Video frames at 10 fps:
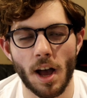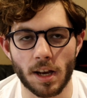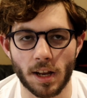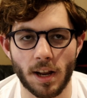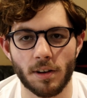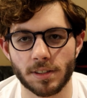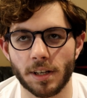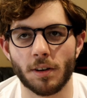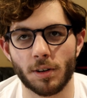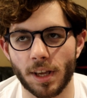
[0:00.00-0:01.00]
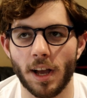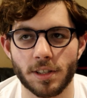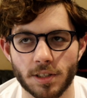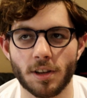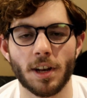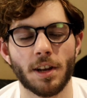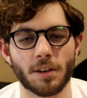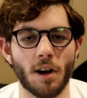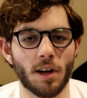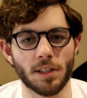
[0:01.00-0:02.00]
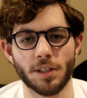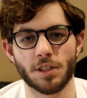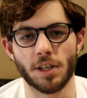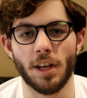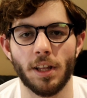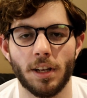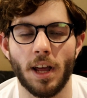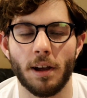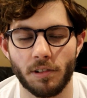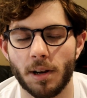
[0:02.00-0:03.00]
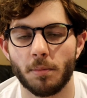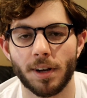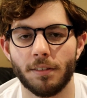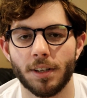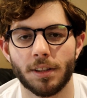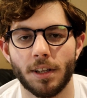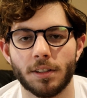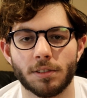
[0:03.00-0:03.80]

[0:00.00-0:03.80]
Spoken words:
And then I was like, okay, I just got out of college and I remember everything,